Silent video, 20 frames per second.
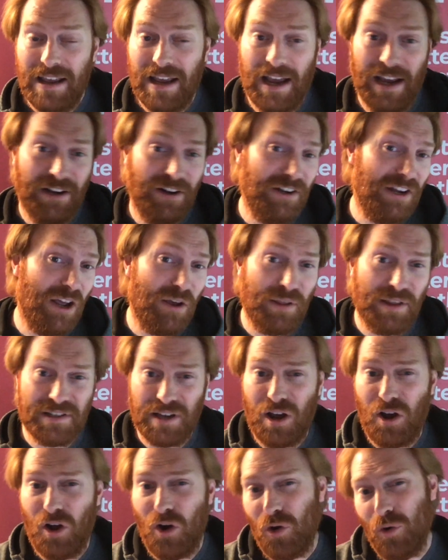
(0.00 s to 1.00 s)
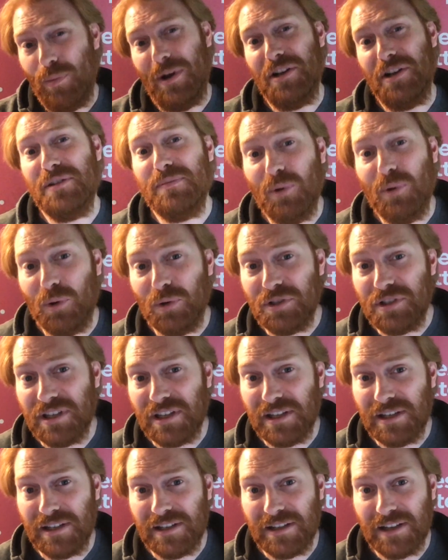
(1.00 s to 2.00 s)
and I know there's a whole bunch more
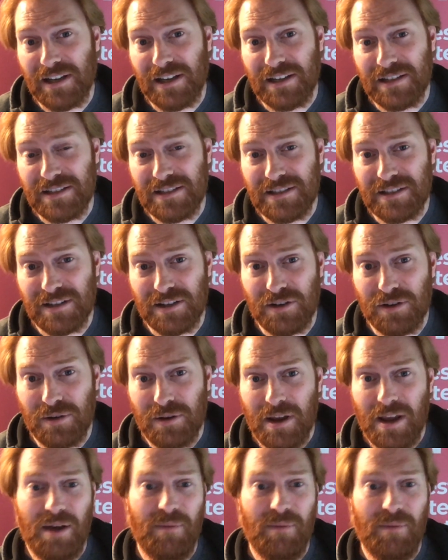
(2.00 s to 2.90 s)
to do.